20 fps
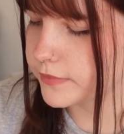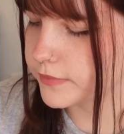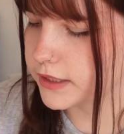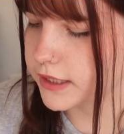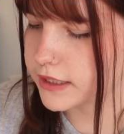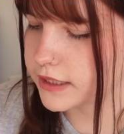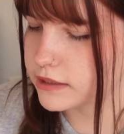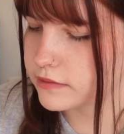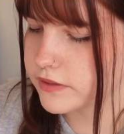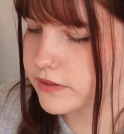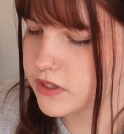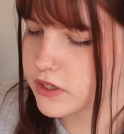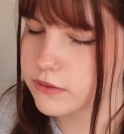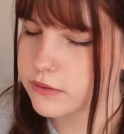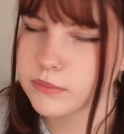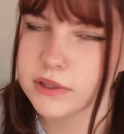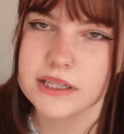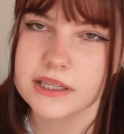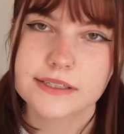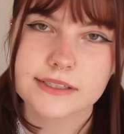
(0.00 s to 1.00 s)
like I've said a
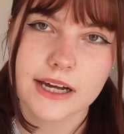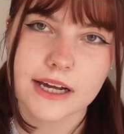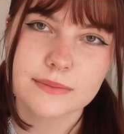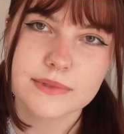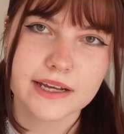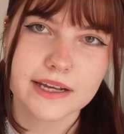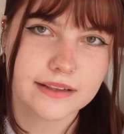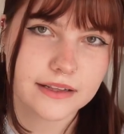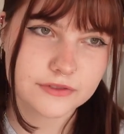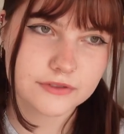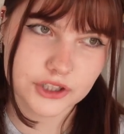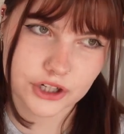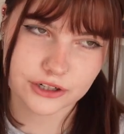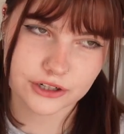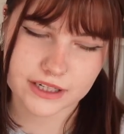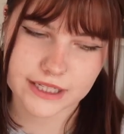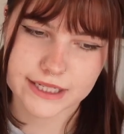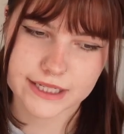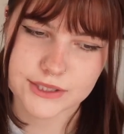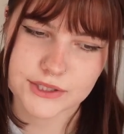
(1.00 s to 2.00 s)
million times, I love
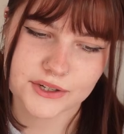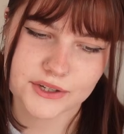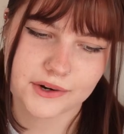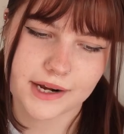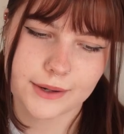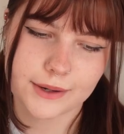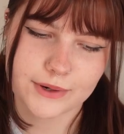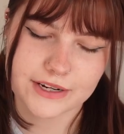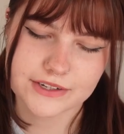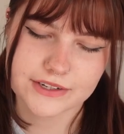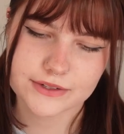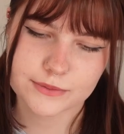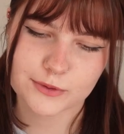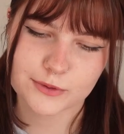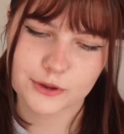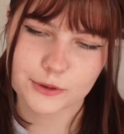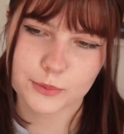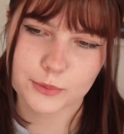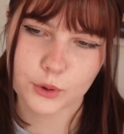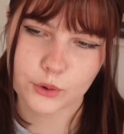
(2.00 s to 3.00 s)
journaling, so I wanted to
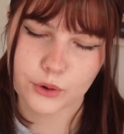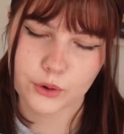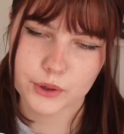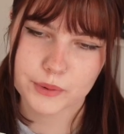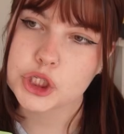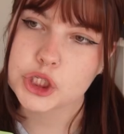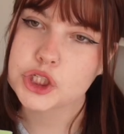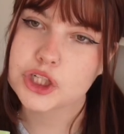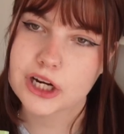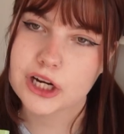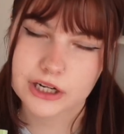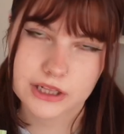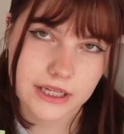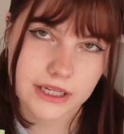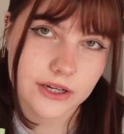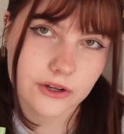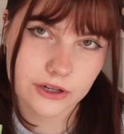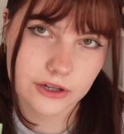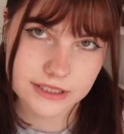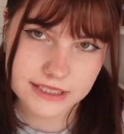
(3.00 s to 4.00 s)
put more journaling
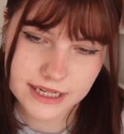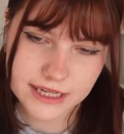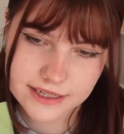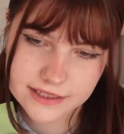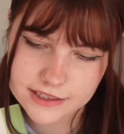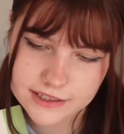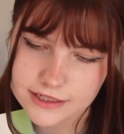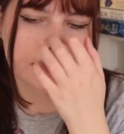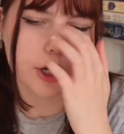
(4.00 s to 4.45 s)
content.